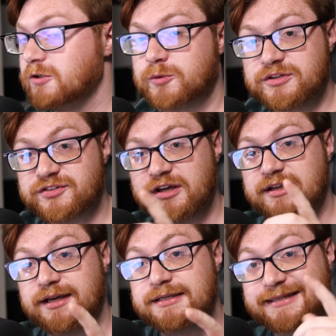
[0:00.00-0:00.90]
could send
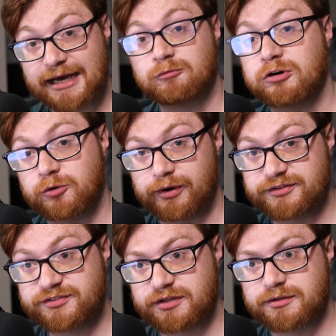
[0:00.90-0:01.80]
a get
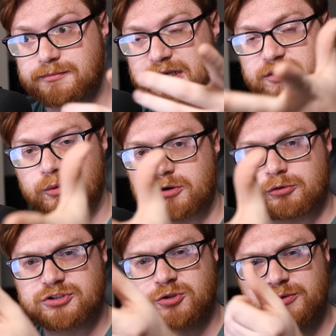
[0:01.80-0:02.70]
request and that, hey, you want to
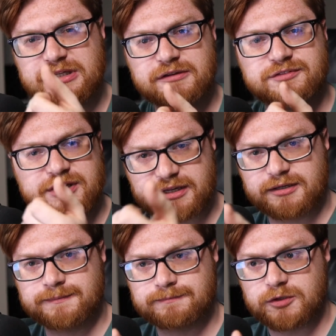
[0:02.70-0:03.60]
retrieve data,
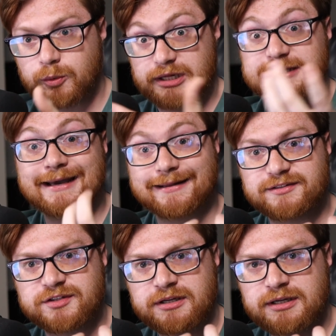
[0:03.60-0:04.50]
you want to get it,